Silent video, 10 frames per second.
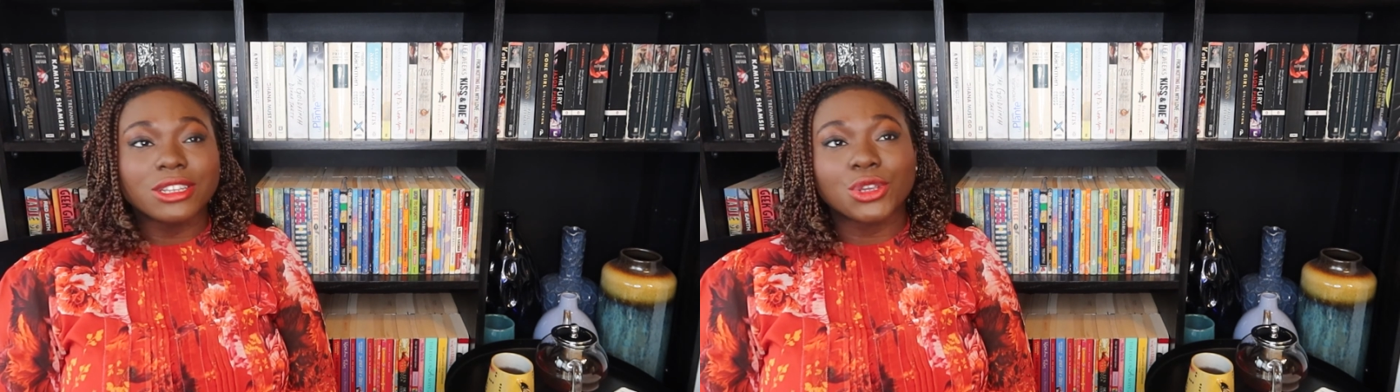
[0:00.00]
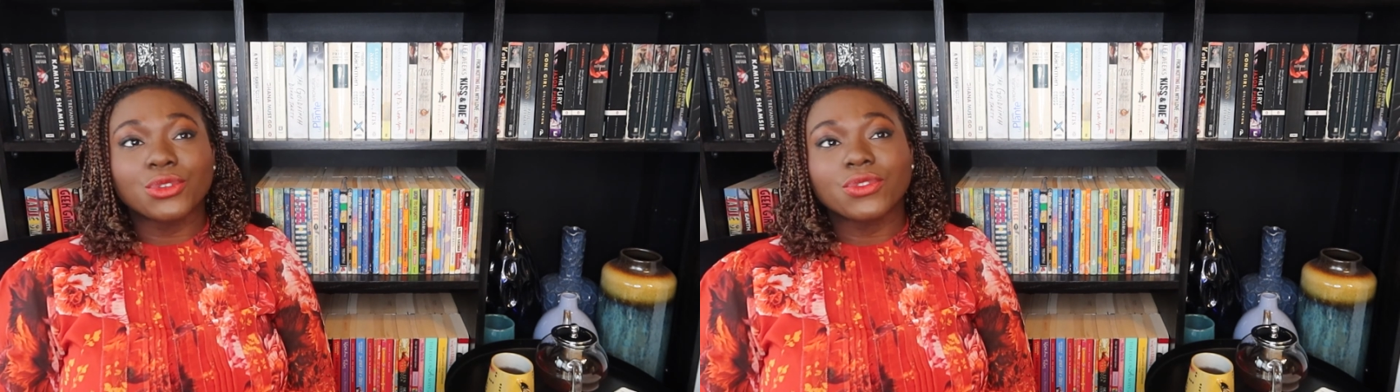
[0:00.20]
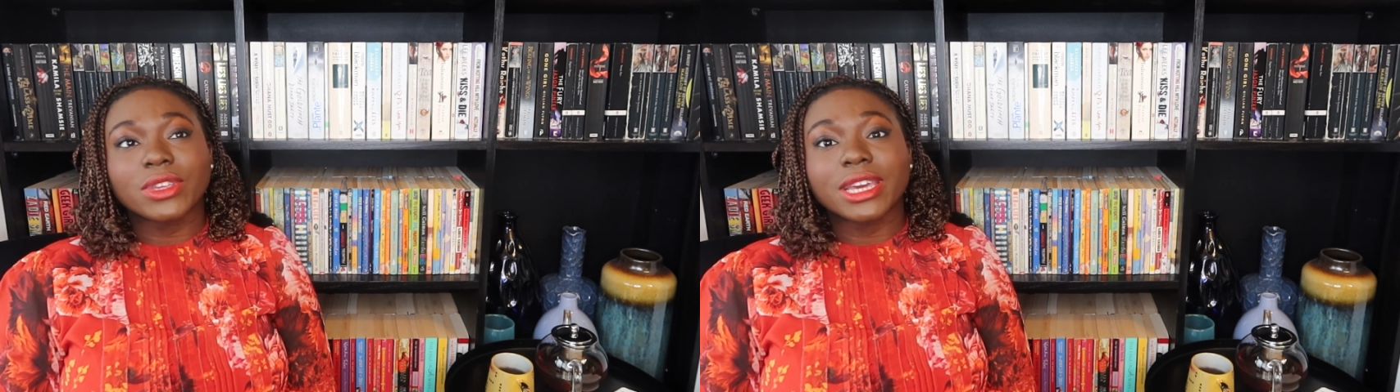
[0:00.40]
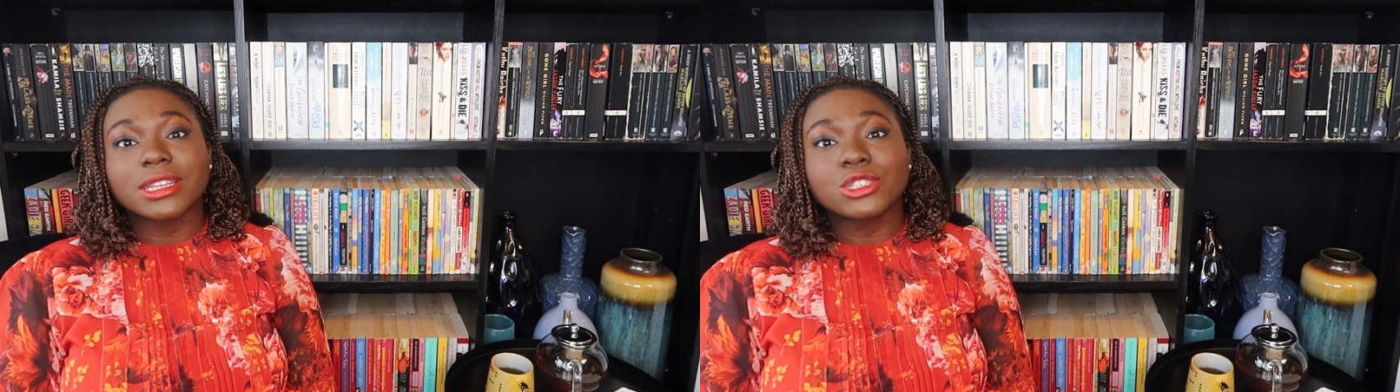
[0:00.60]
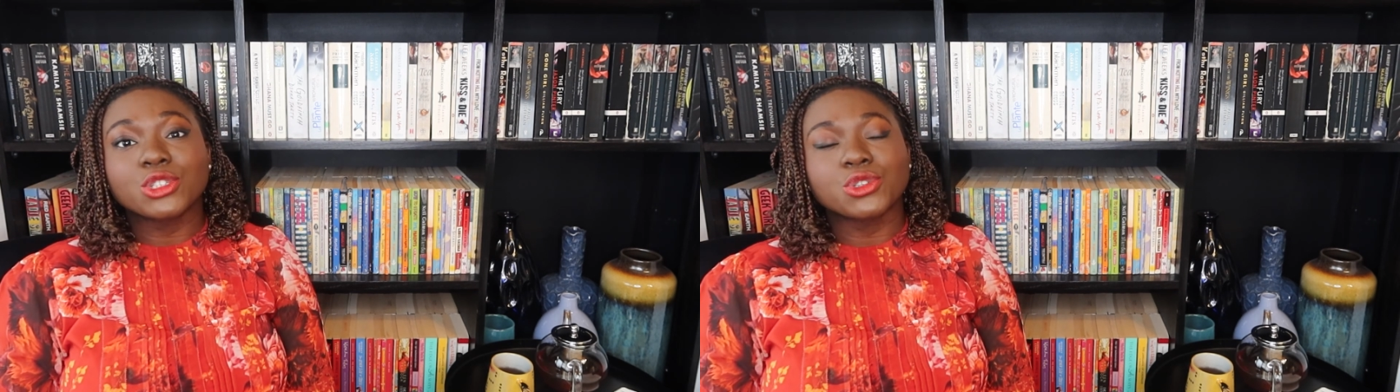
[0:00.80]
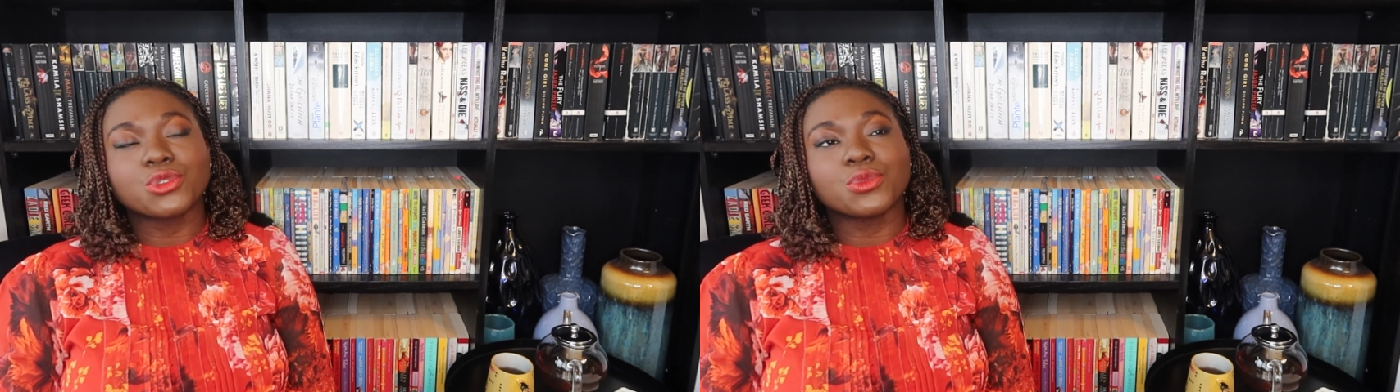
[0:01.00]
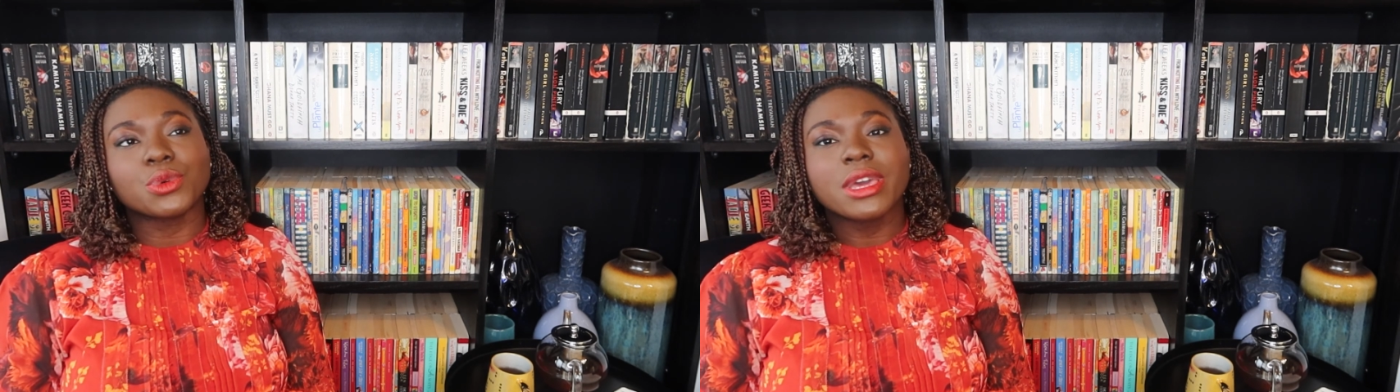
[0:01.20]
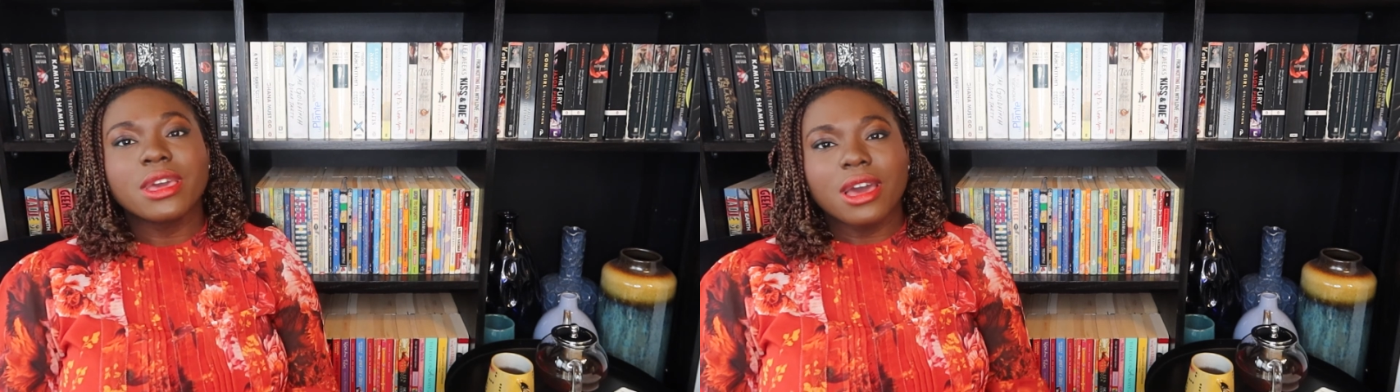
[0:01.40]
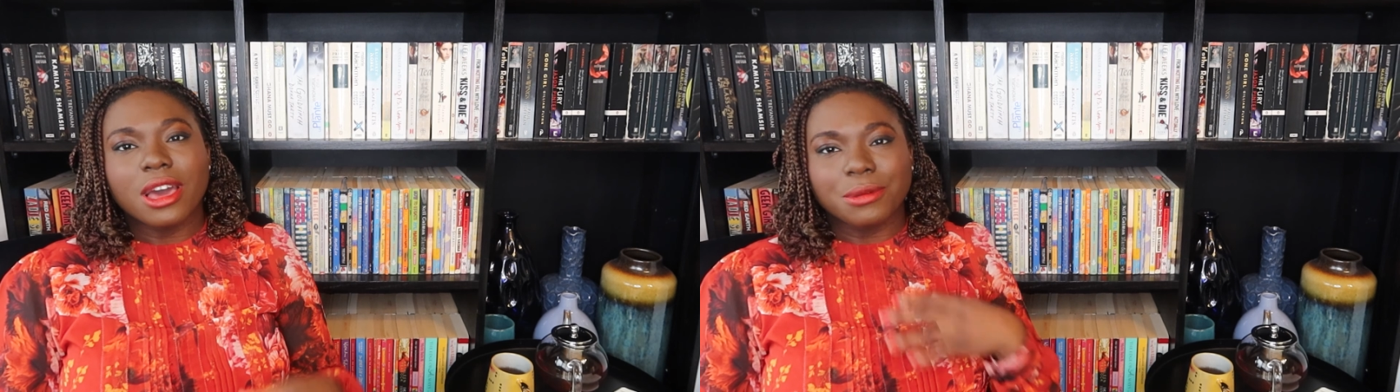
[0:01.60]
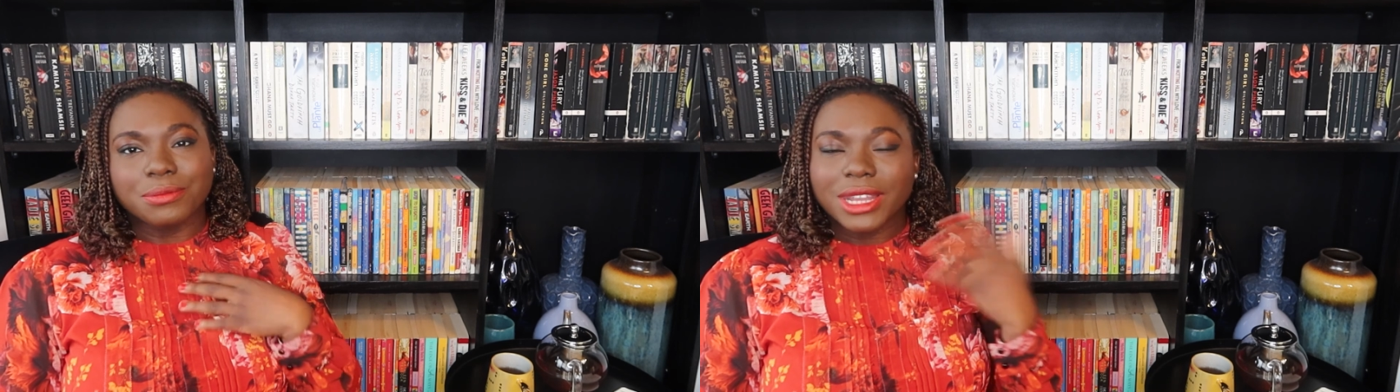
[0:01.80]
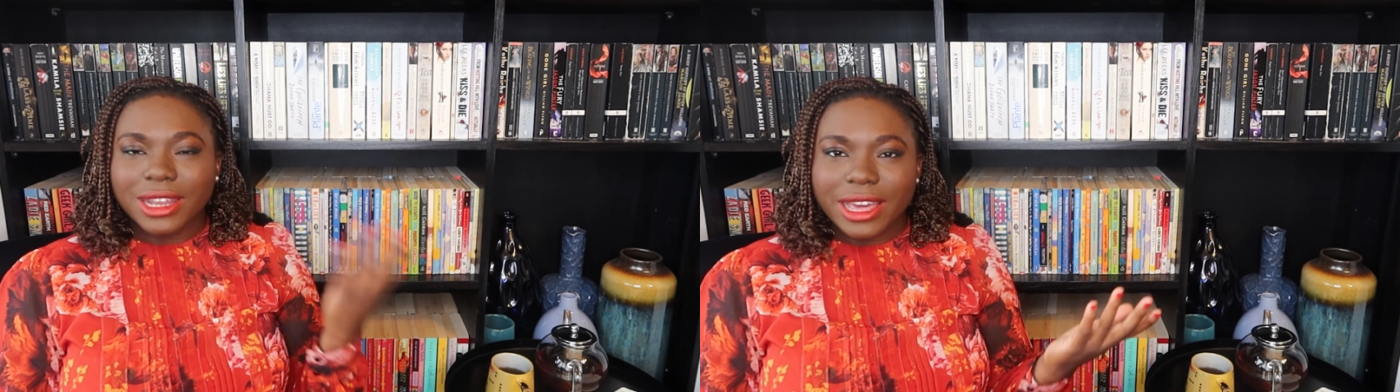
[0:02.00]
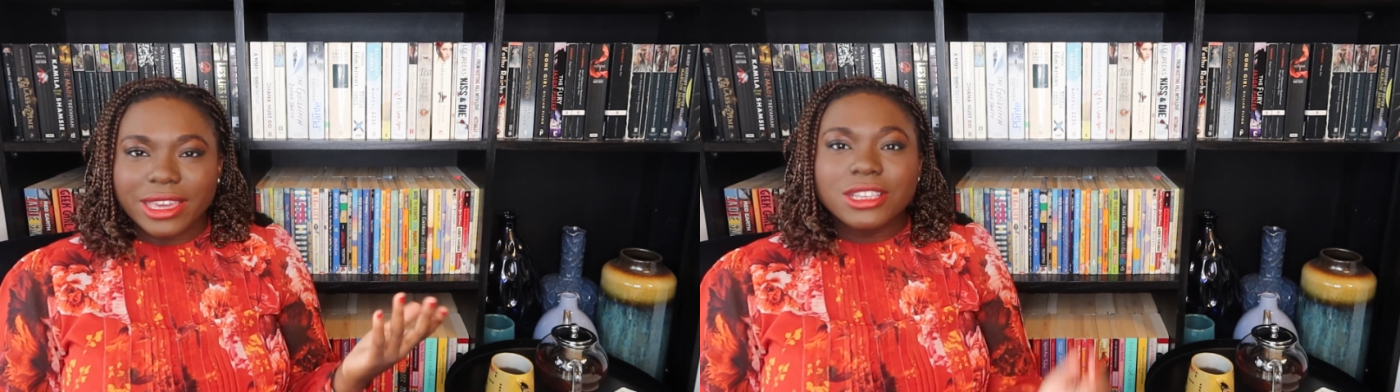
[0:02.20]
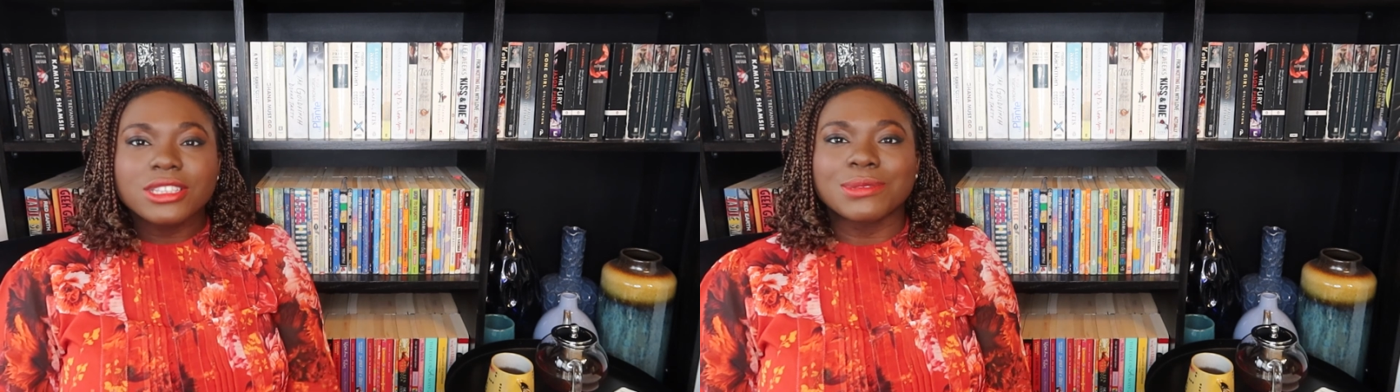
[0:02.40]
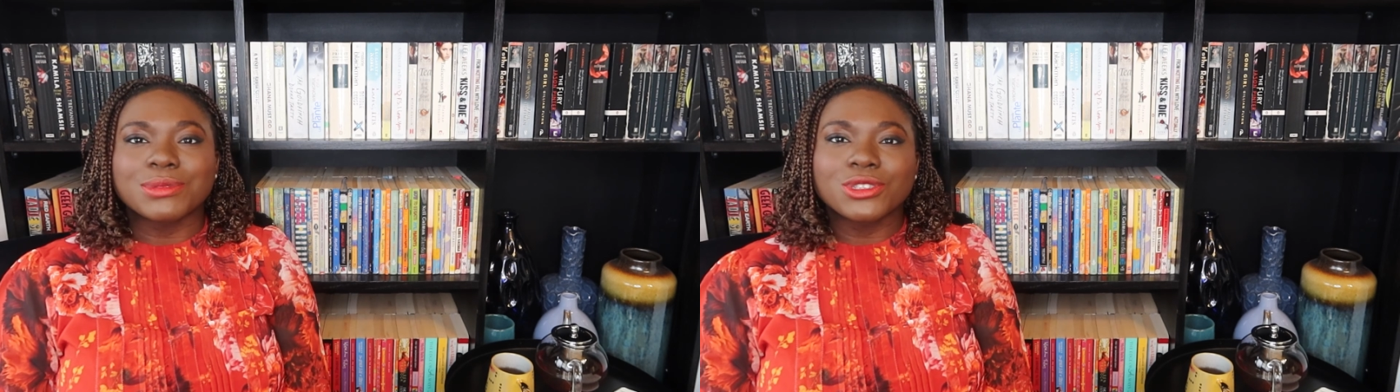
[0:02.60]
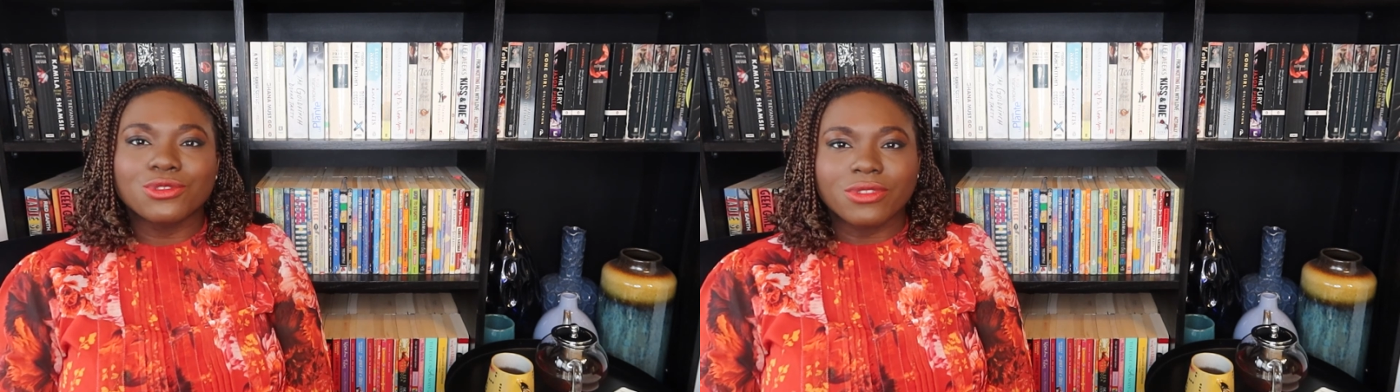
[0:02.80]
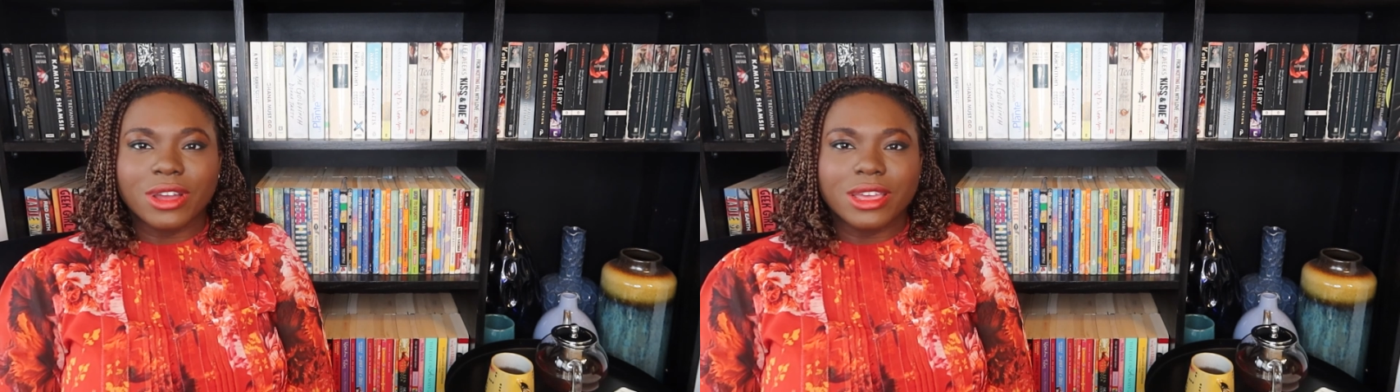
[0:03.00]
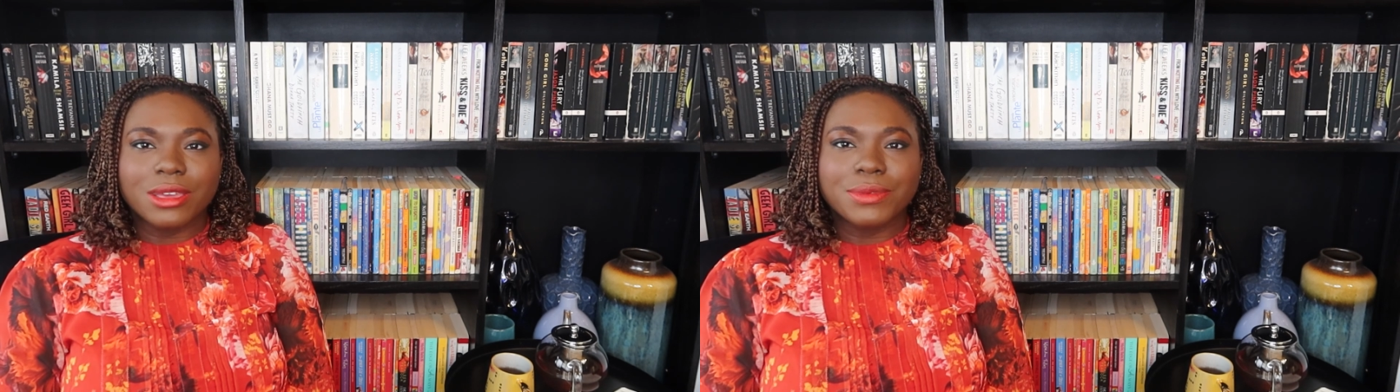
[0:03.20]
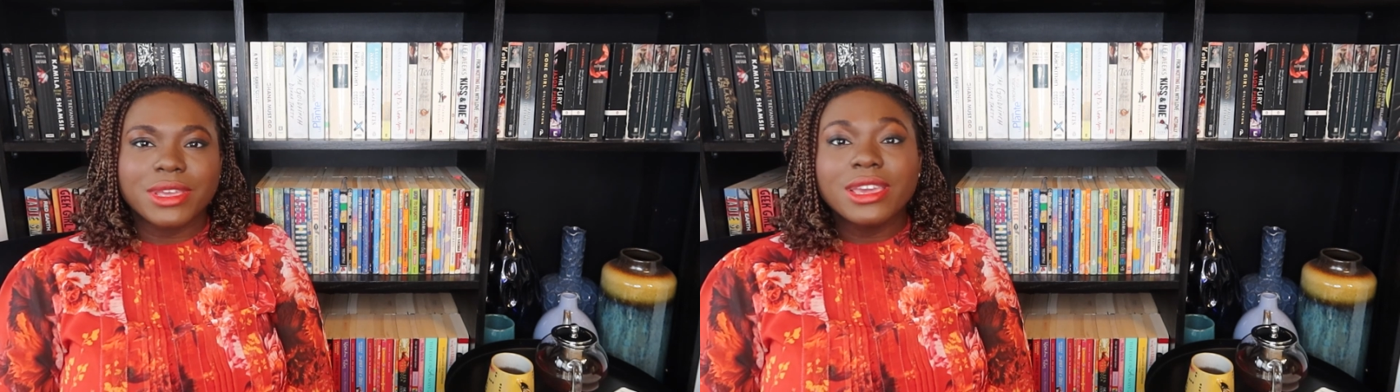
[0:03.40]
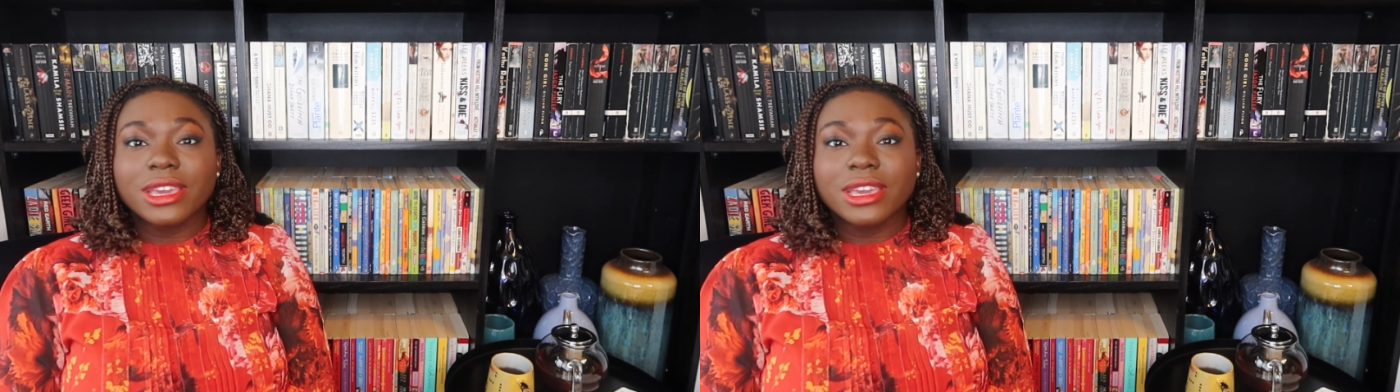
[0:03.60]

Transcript: Don't forget to like, subscribe,